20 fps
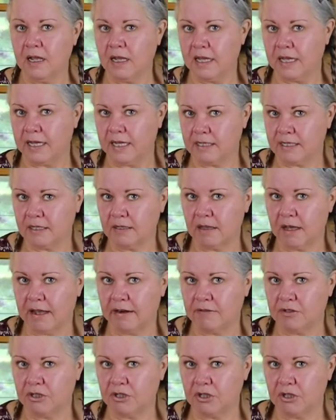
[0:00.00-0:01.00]
eats a lot
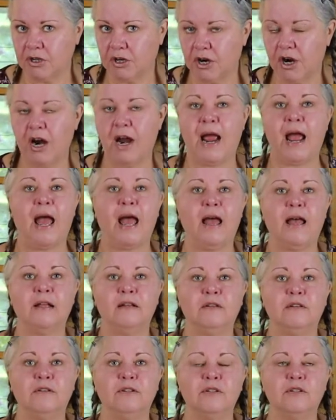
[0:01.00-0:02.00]
of sugar,
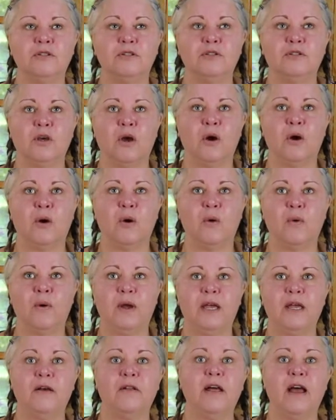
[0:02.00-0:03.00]
and so
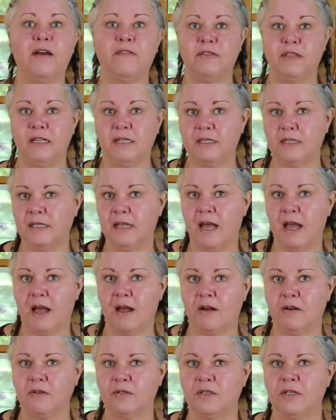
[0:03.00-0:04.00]
he'll have things in the
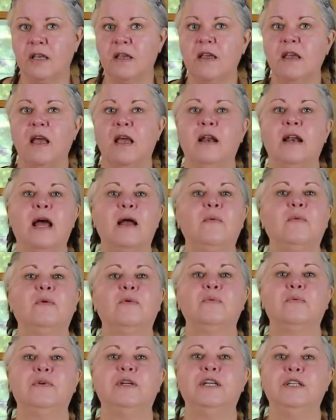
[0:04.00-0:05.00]
house and I
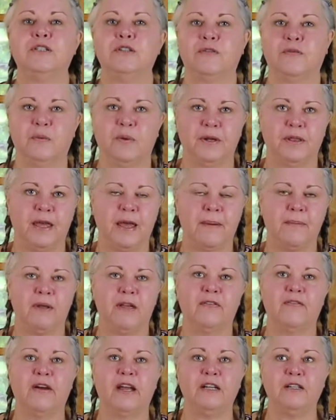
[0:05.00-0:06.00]
will reach for them
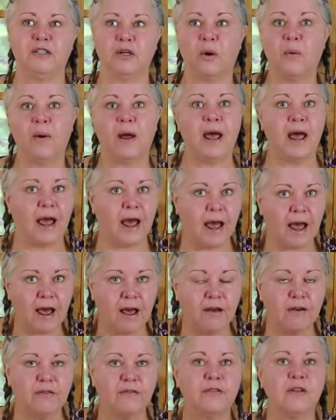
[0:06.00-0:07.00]
if I don't
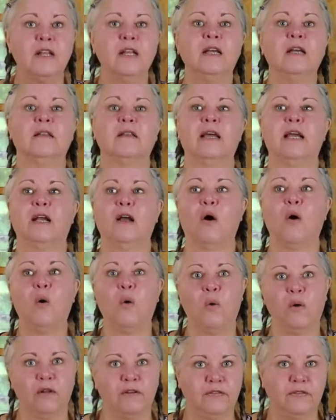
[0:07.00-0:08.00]
have like a
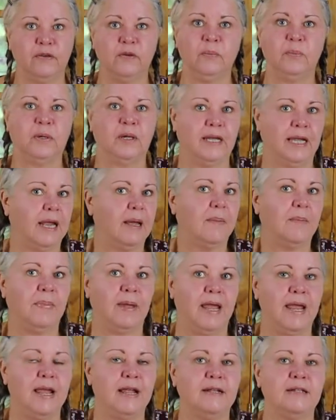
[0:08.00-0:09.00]
whole food
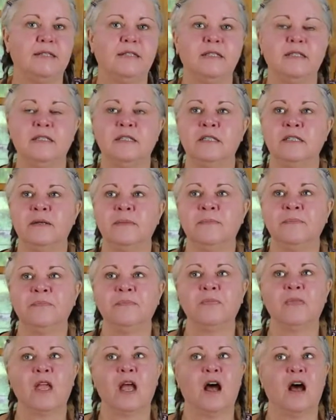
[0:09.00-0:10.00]
plant-based
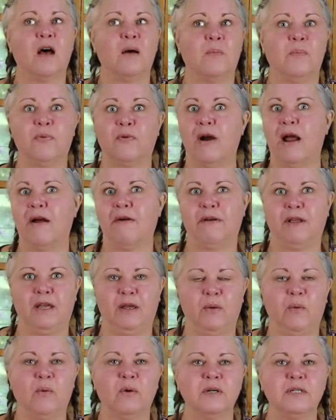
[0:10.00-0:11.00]

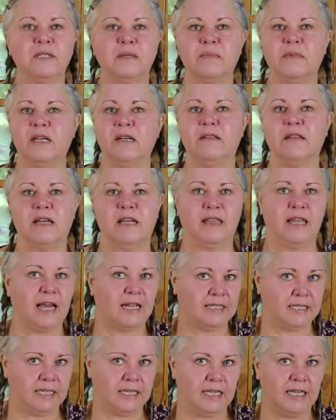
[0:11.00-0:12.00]
brownie or something like
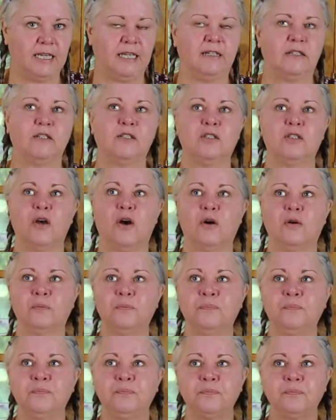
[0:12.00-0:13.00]
that to eat.
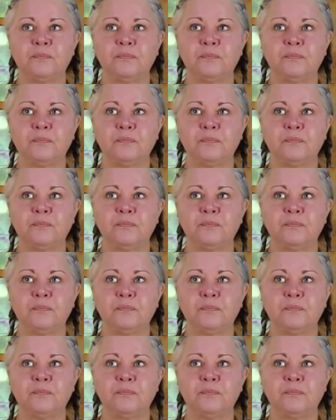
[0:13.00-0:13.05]
So